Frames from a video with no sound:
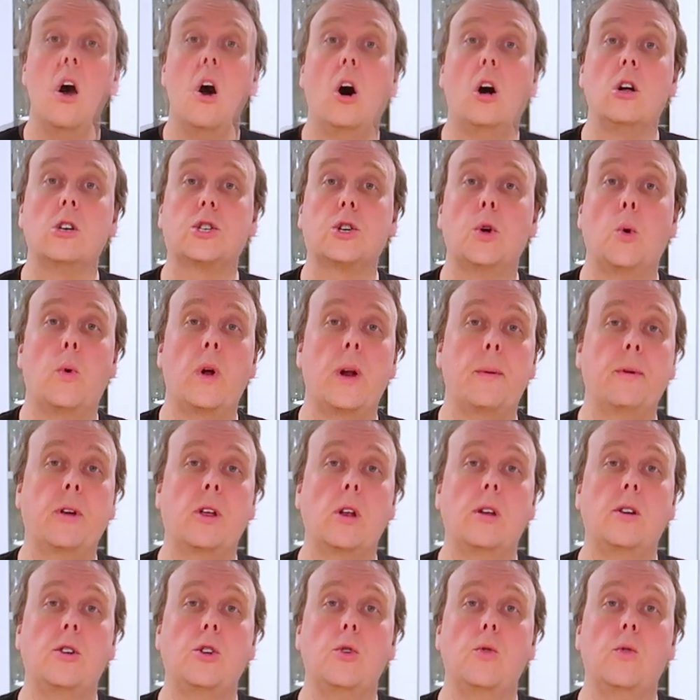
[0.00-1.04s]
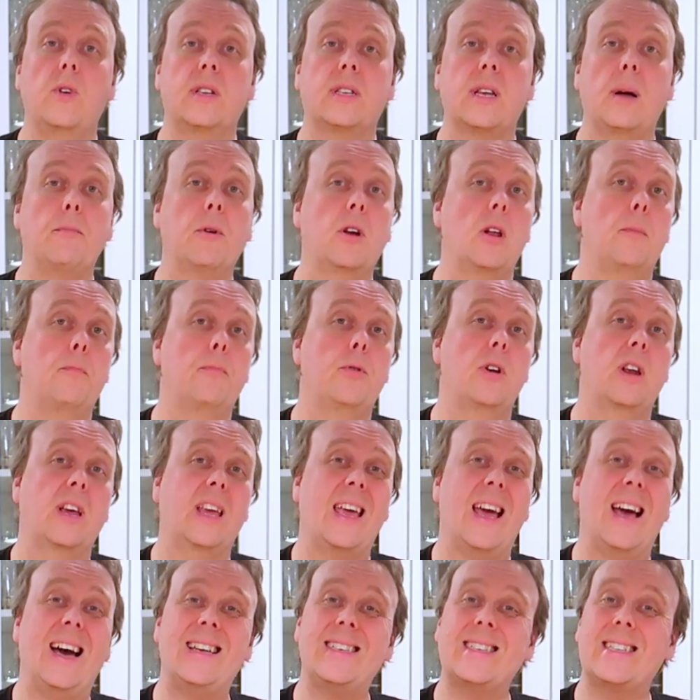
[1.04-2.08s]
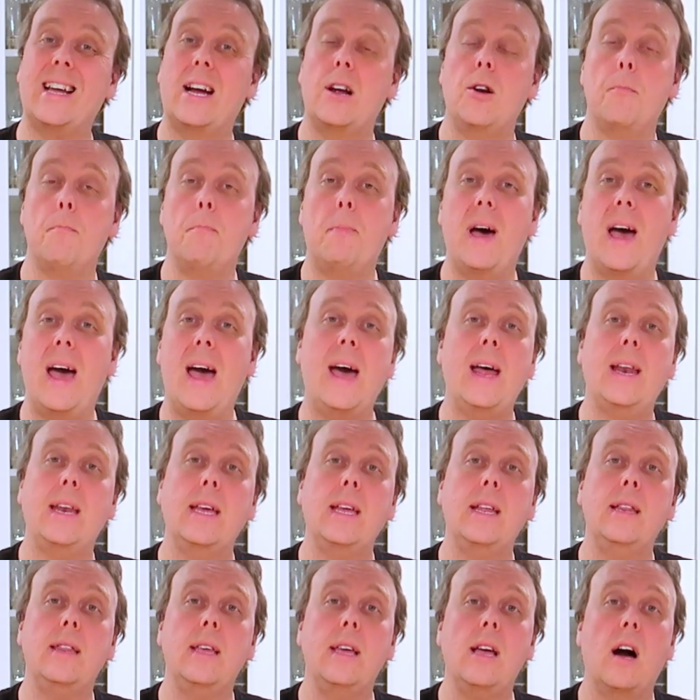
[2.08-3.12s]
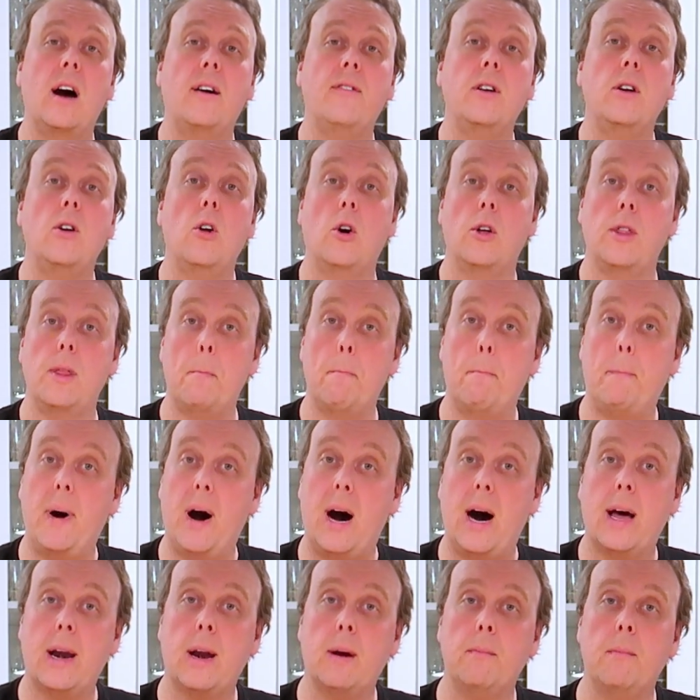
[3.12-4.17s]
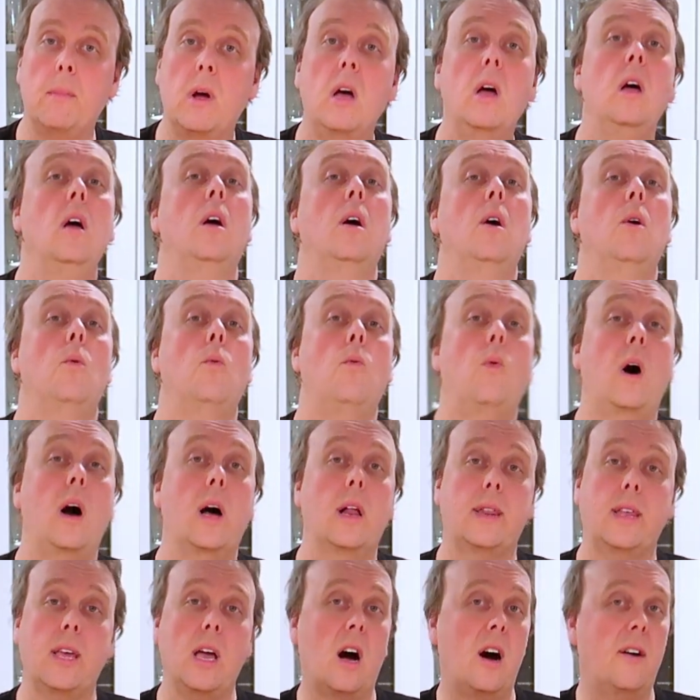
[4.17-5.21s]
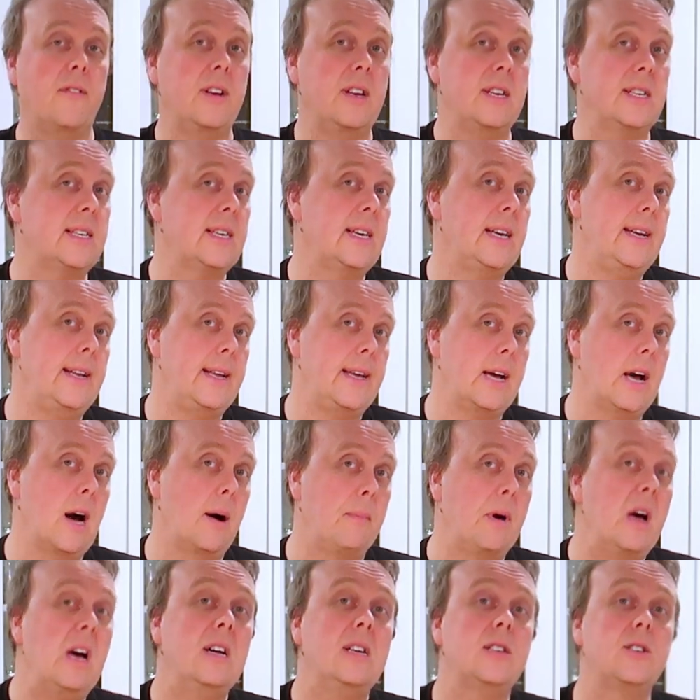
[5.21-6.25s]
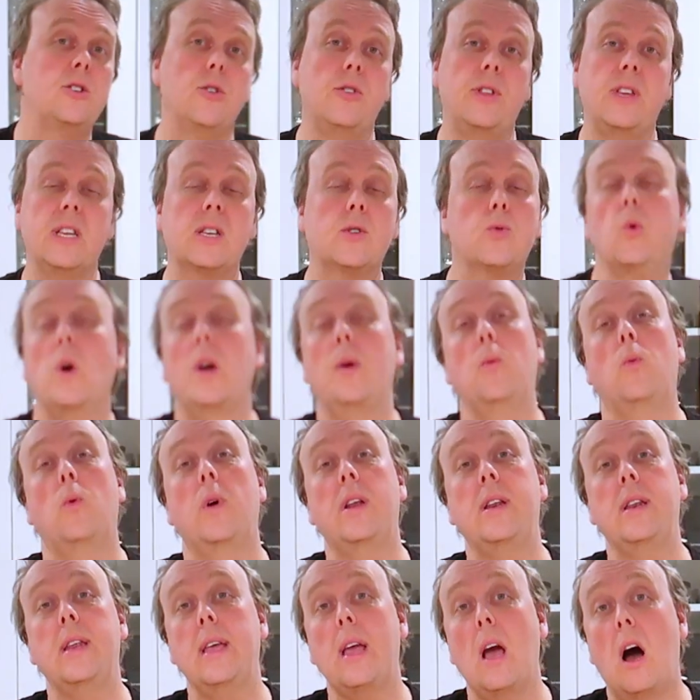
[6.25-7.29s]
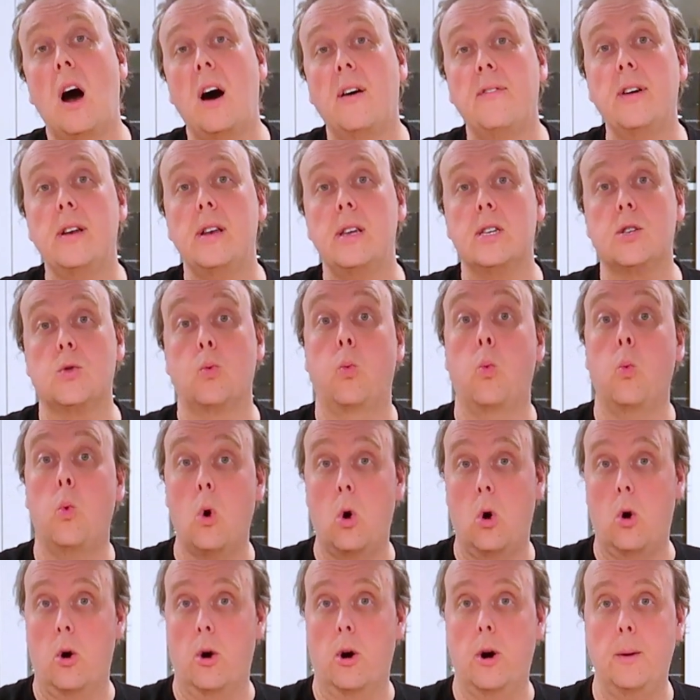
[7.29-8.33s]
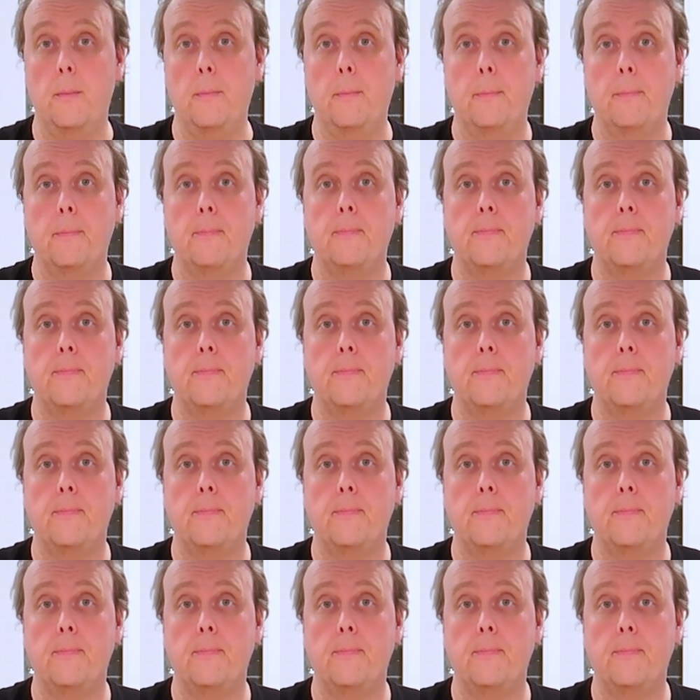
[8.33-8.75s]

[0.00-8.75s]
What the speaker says: Also, what I'm going to do is I'm going to put a cast iron pan in the oven on the bottom while the oven is heating up. So this way, when the oven is warm,